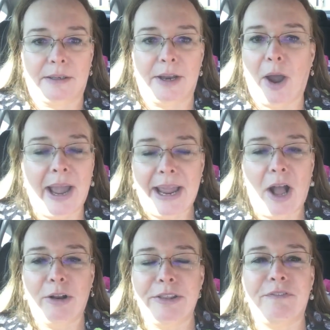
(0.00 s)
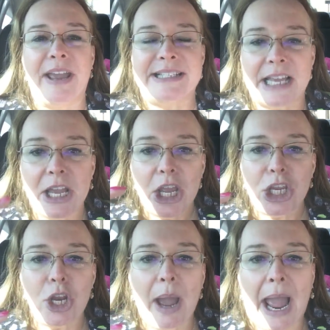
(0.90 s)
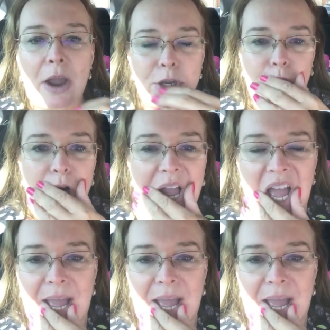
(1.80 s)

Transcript: No, I ain't holding the... It's, you know how your